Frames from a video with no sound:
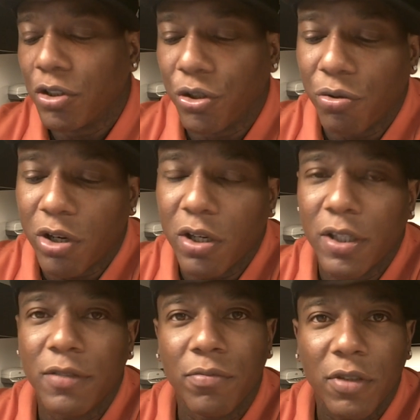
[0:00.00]
You
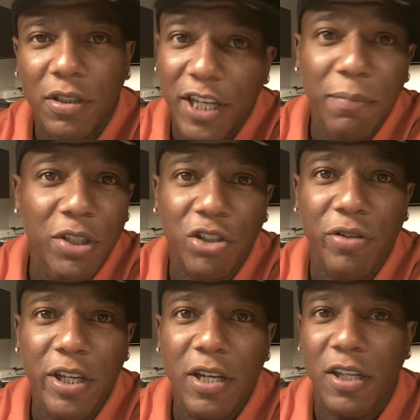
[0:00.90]
could dim the
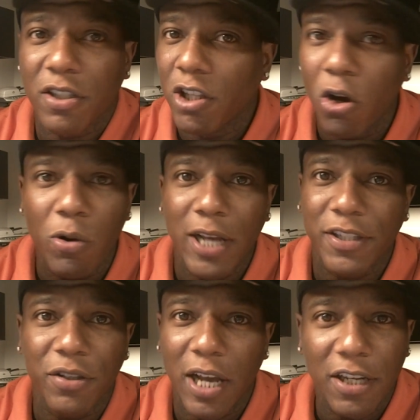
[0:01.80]
screen as low as
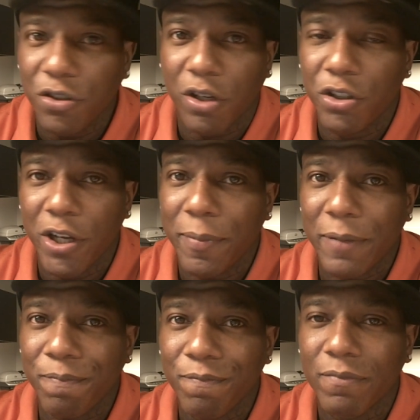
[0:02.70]
you could dim
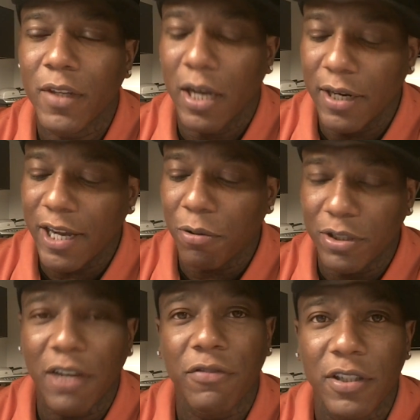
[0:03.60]
it, and that will
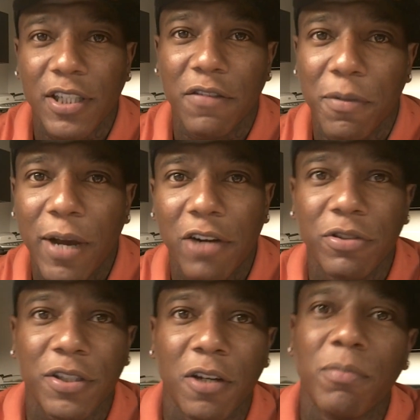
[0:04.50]
definitely save the battery
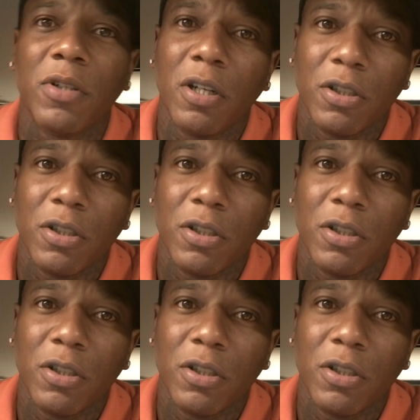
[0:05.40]
some.